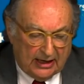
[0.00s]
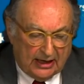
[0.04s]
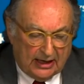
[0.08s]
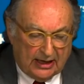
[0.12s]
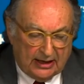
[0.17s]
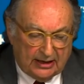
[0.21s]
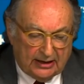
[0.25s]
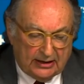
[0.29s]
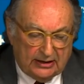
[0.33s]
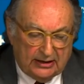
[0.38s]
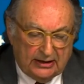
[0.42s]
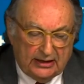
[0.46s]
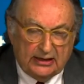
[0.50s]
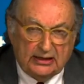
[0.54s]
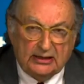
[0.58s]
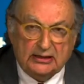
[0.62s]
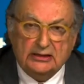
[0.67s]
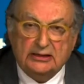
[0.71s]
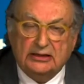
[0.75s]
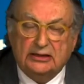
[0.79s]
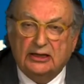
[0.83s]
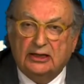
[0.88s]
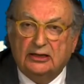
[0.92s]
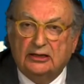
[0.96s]
are
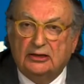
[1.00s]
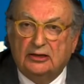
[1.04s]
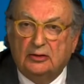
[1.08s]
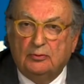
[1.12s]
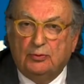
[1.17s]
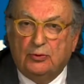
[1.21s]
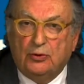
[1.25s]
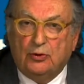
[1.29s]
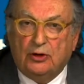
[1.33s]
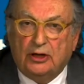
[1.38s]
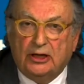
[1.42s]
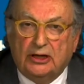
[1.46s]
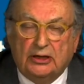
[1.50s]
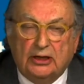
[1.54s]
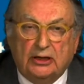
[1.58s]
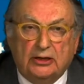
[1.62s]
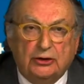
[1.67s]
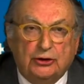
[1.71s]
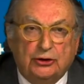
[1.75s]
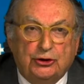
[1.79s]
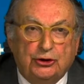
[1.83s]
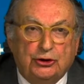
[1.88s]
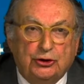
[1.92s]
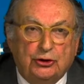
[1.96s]
things that the board
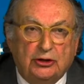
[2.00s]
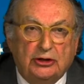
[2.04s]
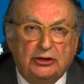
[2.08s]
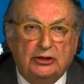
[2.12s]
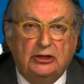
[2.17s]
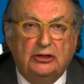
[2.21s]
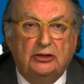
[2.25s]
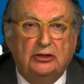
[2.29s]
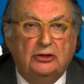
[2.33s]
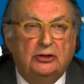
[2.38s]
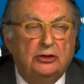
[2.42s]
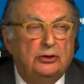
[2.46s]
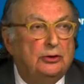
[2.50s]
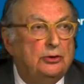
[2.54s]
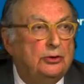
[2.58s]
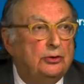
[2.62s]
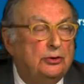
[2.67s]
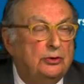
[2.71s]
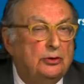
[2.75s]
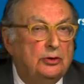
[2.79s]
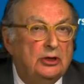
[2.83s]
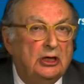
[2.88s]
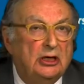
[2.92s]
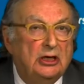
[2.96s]
should
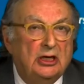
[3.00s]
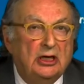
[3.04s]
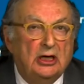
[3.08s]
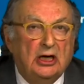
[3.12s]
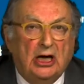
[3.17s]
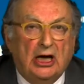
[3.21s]
do,